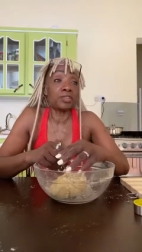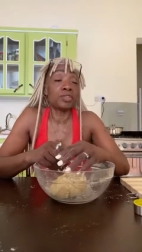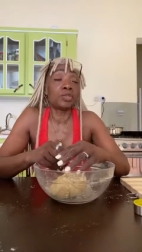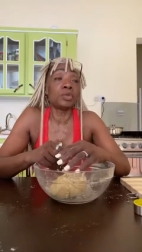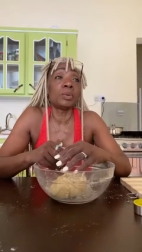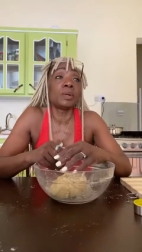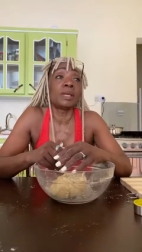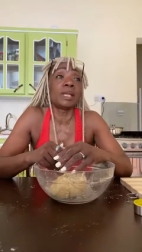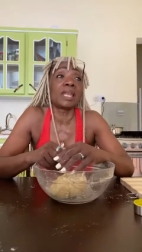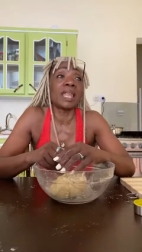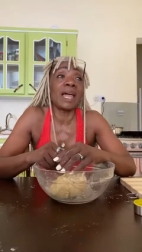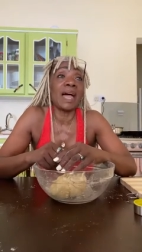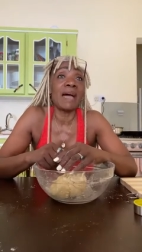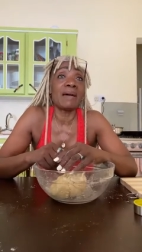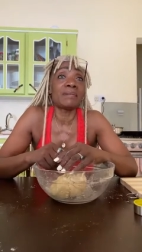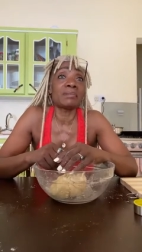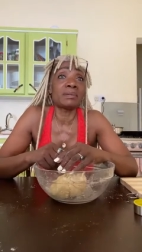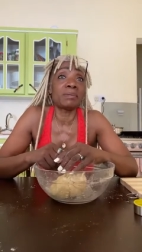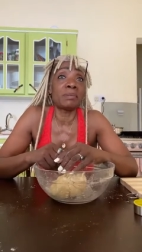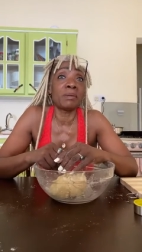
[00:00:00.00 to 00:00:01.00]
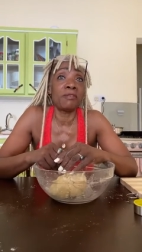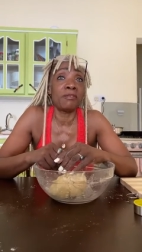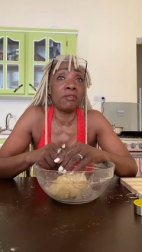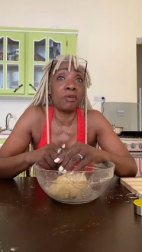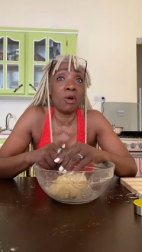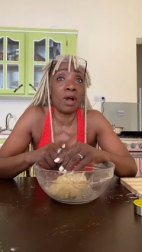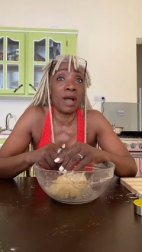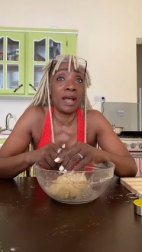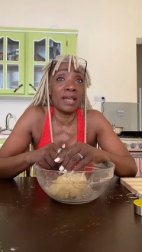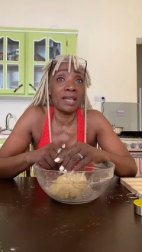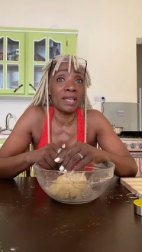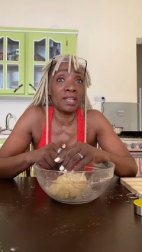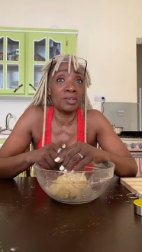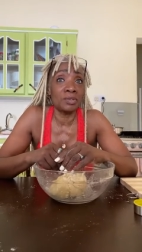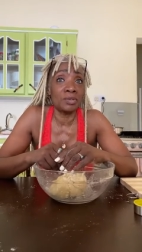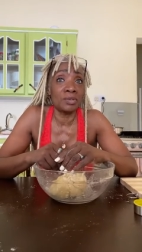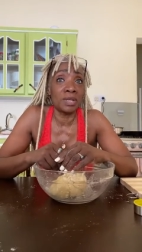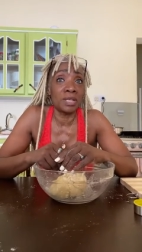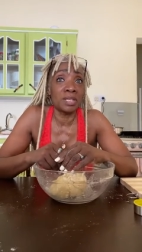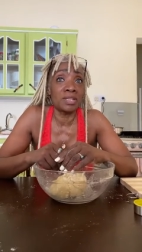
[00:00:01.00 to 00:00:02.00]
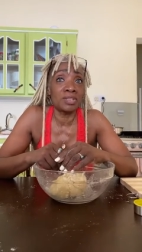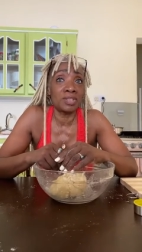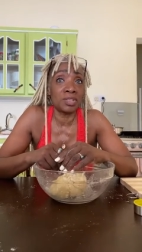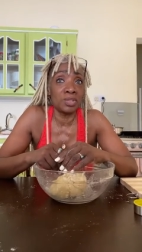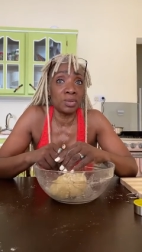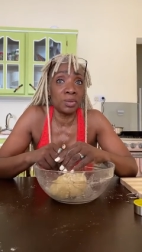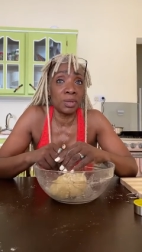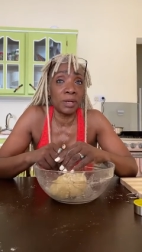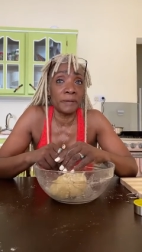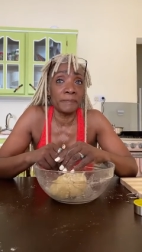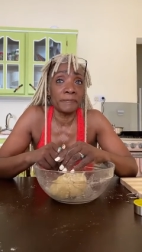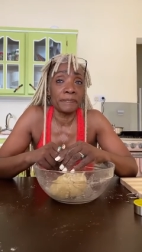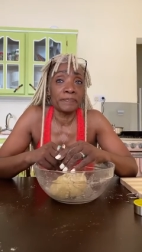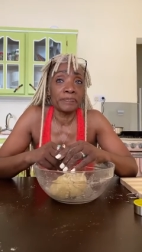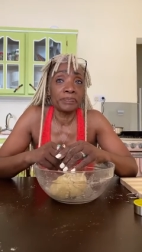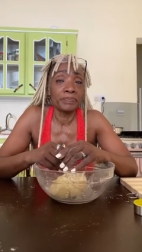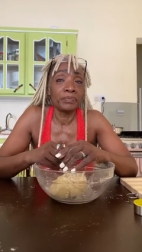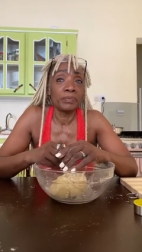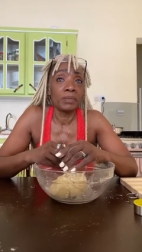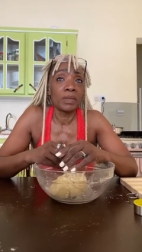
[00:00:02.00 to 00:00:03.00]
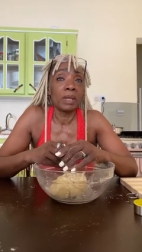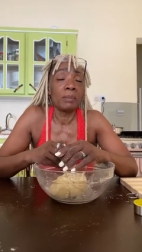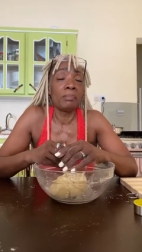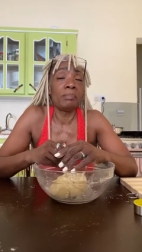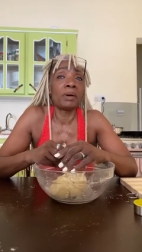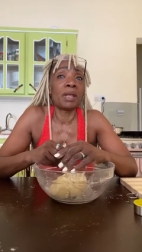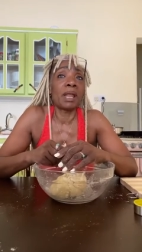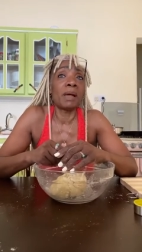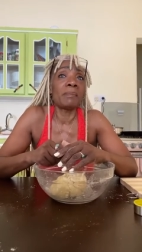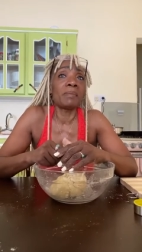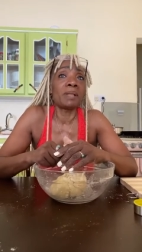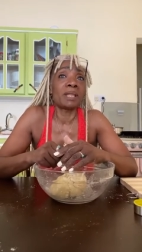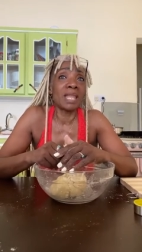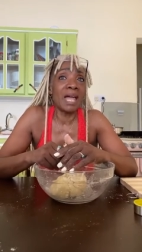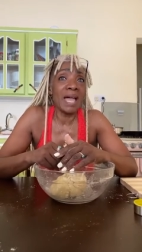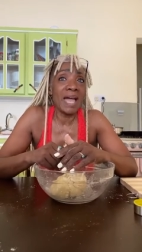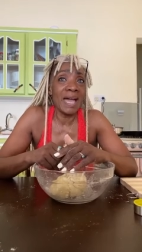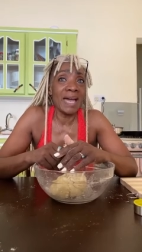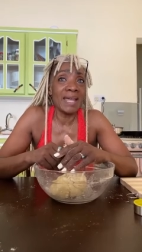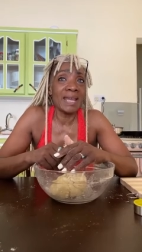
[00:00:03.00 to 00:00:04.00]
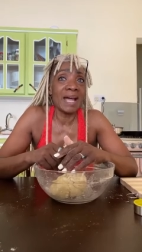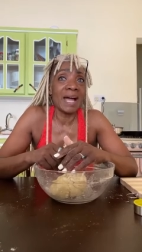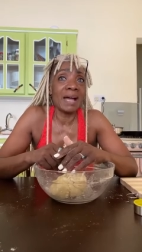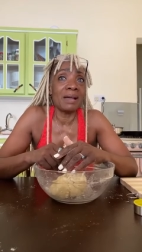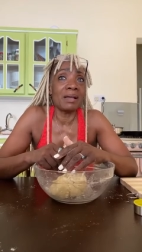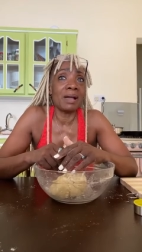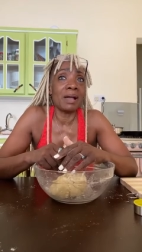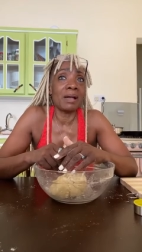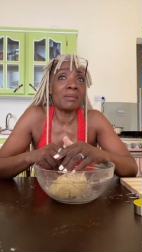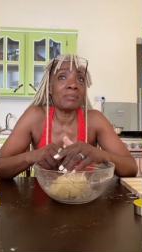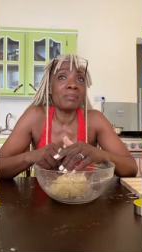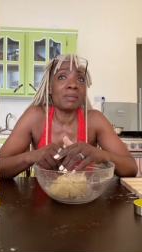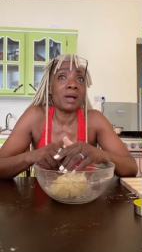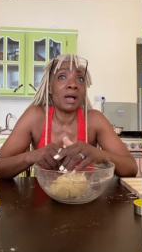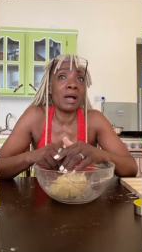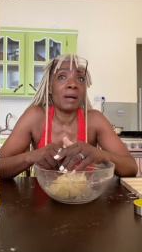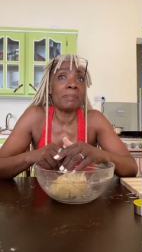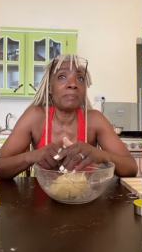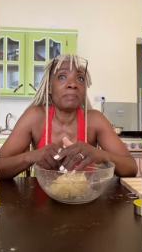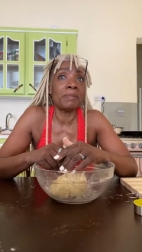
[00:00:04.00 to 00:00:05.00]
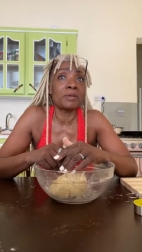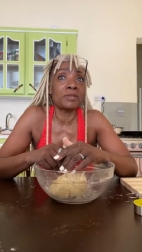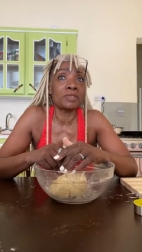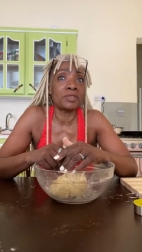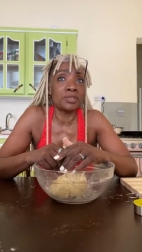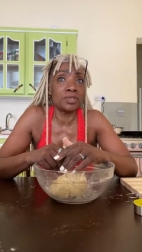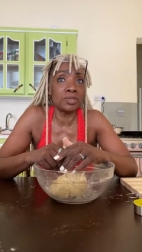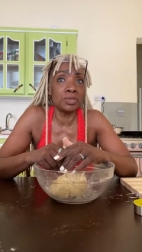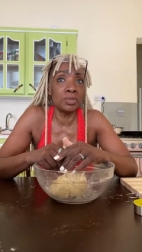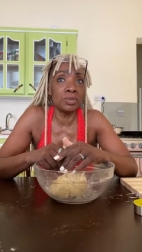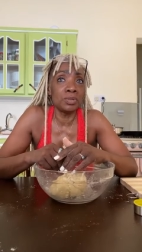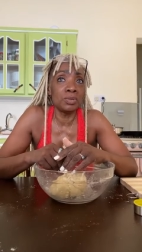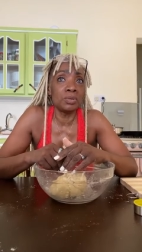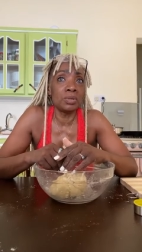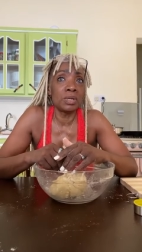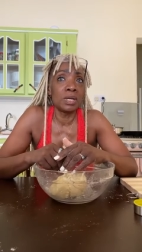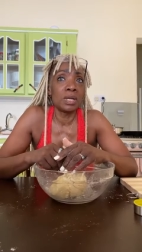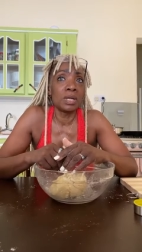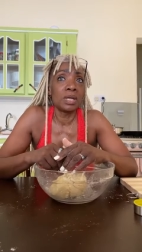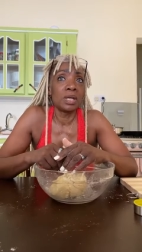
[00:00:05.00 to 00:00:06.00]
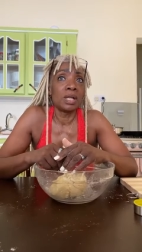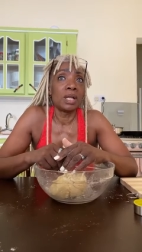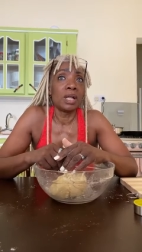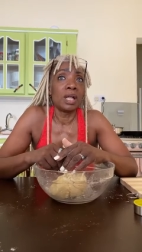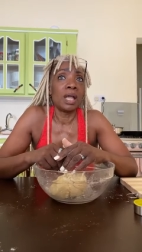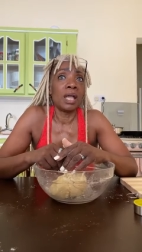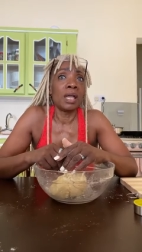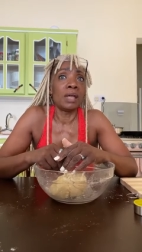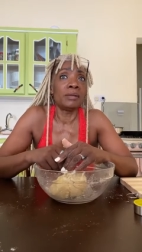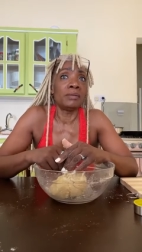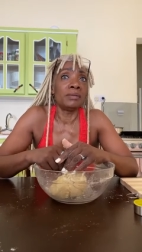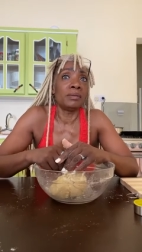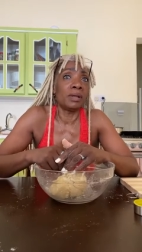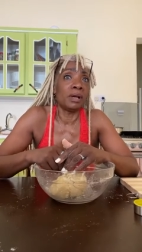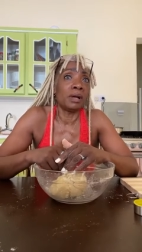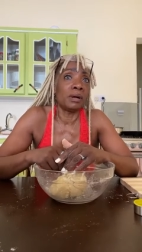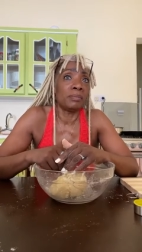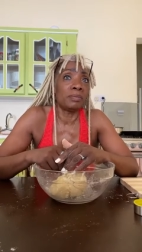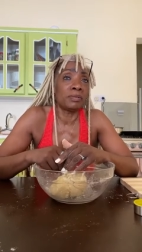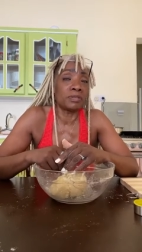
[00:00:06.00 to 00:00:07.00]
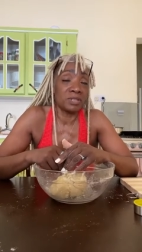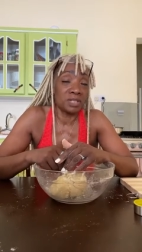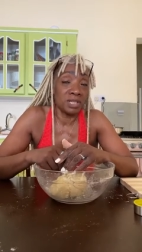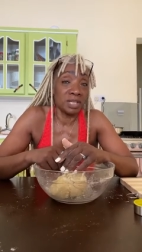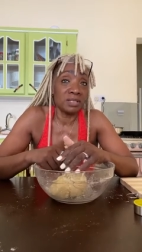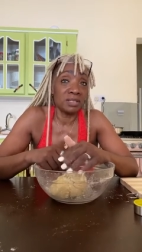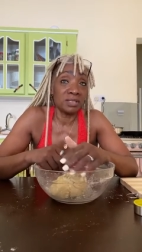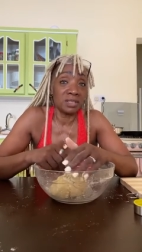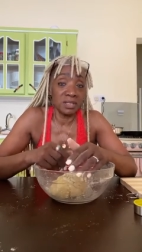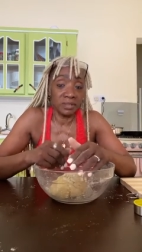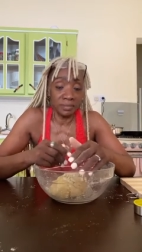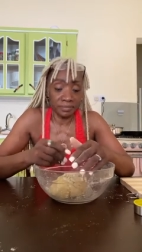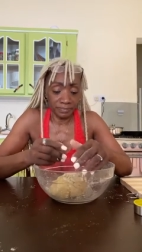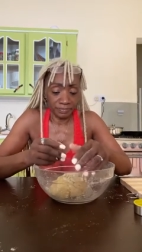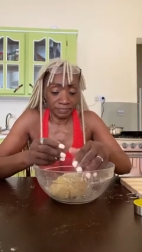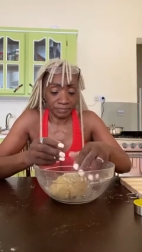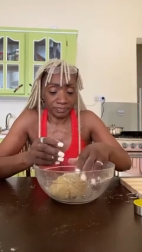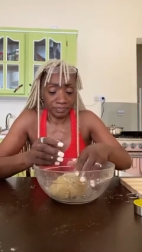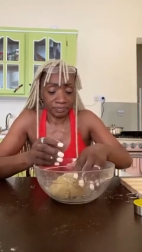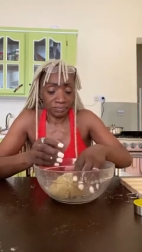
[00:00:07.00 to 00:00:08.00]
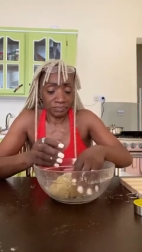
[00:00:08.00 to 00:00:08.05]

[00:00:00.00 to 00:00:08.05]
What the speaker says: how clearly I say it. She always asks, what? As if to ask me to repeat it.